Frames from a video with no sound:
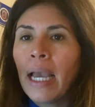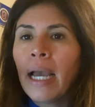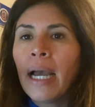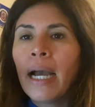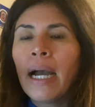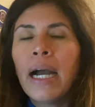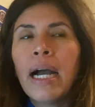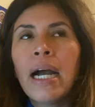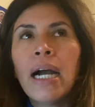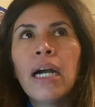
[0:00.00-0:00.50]

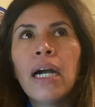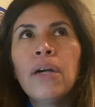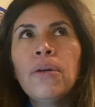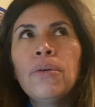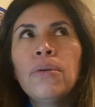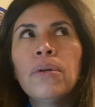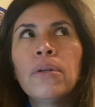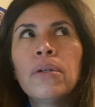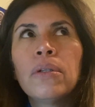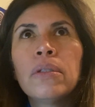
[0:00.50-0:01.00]

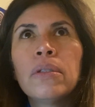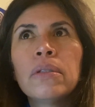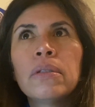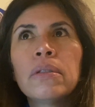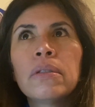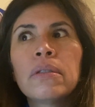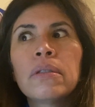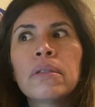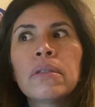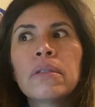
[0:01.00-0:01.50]
how,
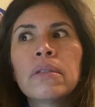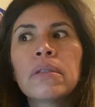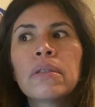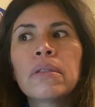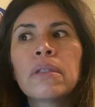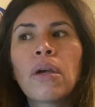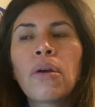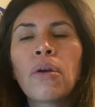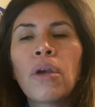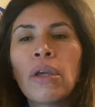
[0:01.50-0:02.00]

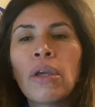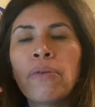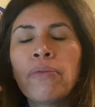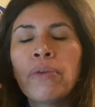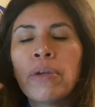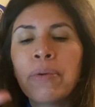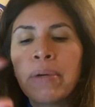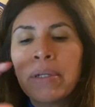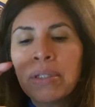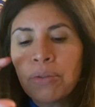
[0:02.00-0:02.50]
if
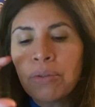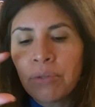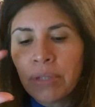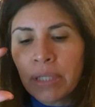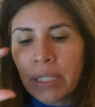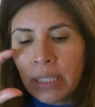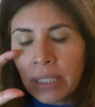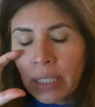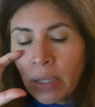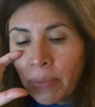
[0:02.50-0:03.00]
we want to
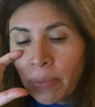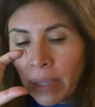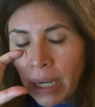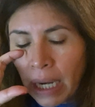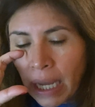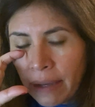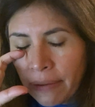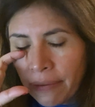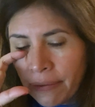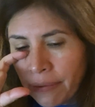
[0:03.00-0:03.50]
change our
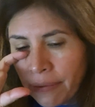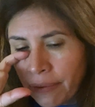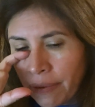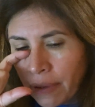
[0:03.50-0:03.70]
life,